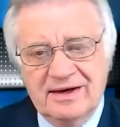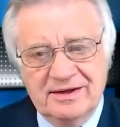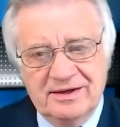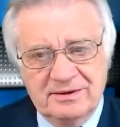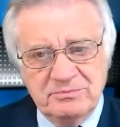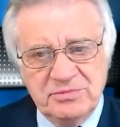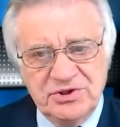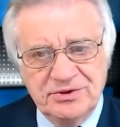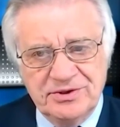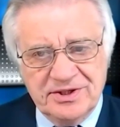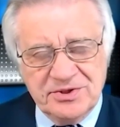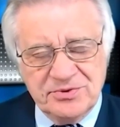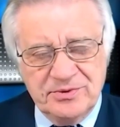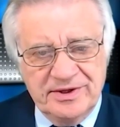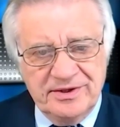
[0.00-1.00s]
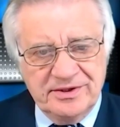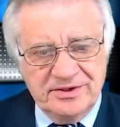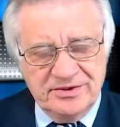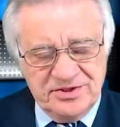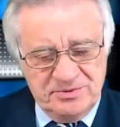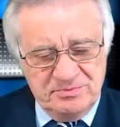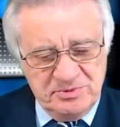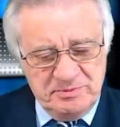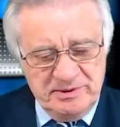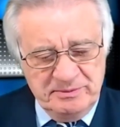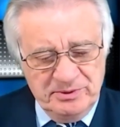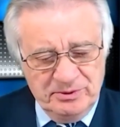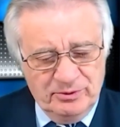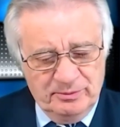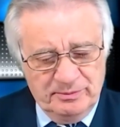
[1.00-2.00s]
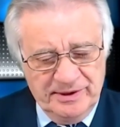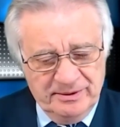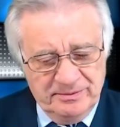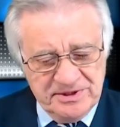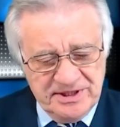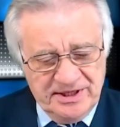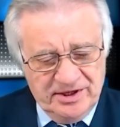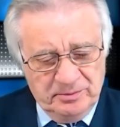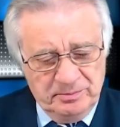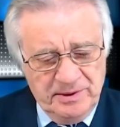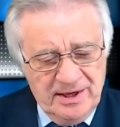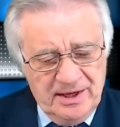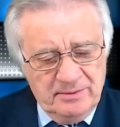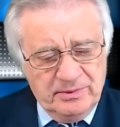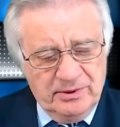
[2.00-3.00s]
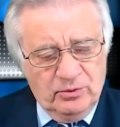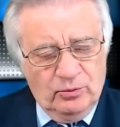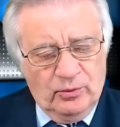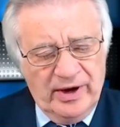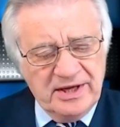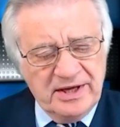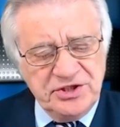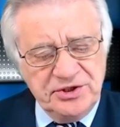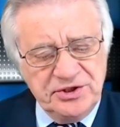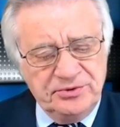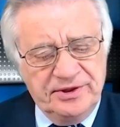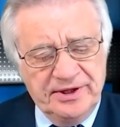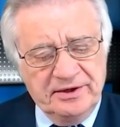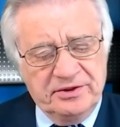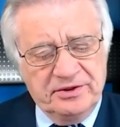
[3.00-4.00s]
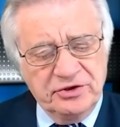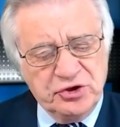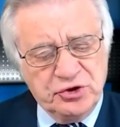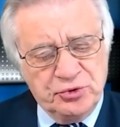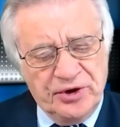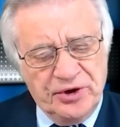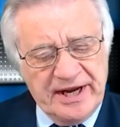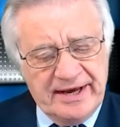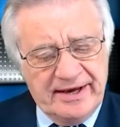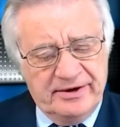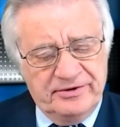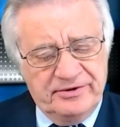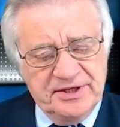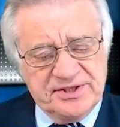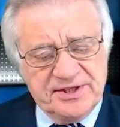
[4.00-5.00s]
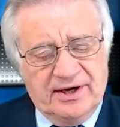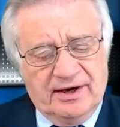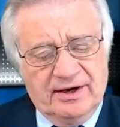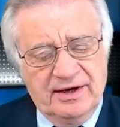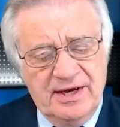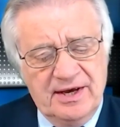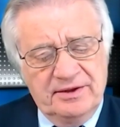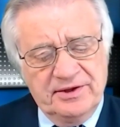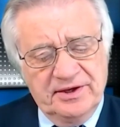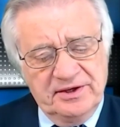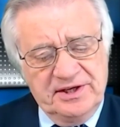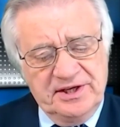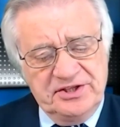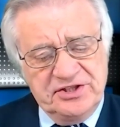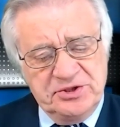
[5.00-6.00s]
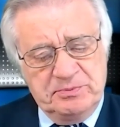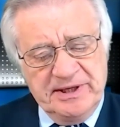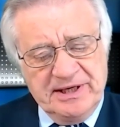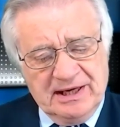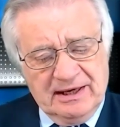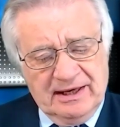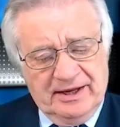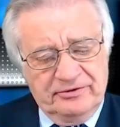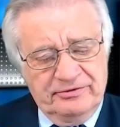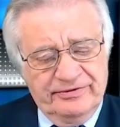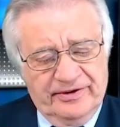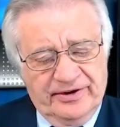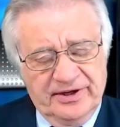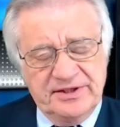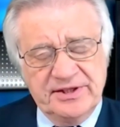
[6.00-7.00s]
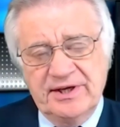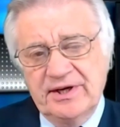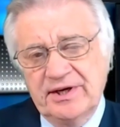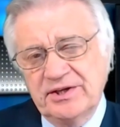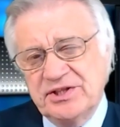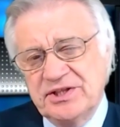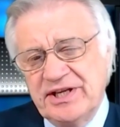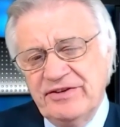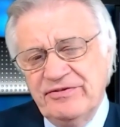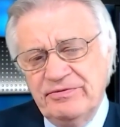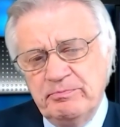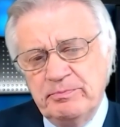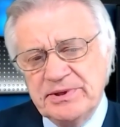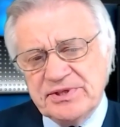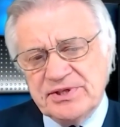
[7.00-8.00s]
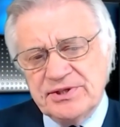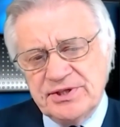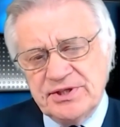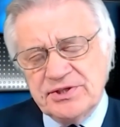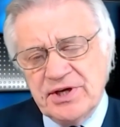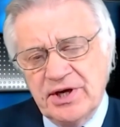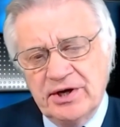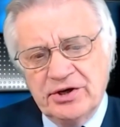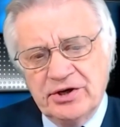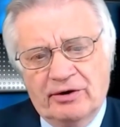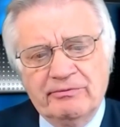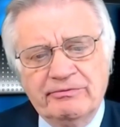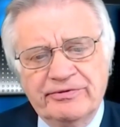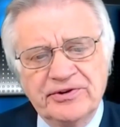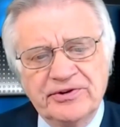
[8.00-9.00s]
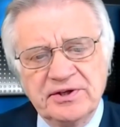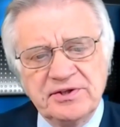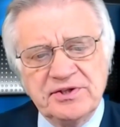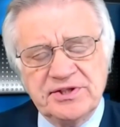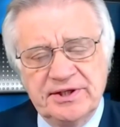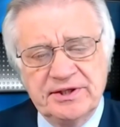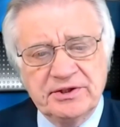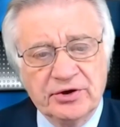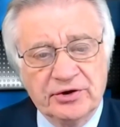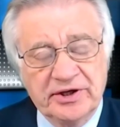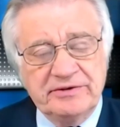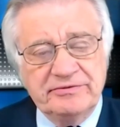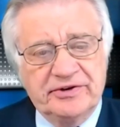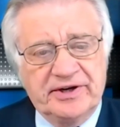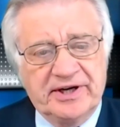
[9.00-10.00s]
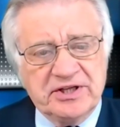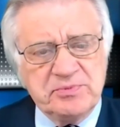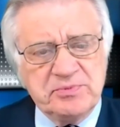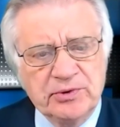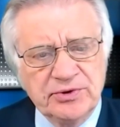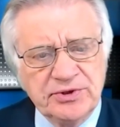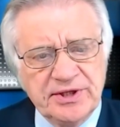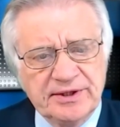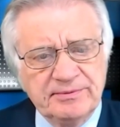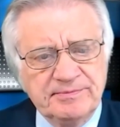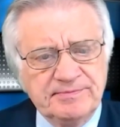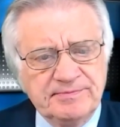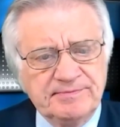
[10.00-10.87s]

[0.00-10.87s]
and I'm sure that's where the customs people will be able to help. But where do you think the grey areas are that need to be clarified to give businesses confidence in going for exporting?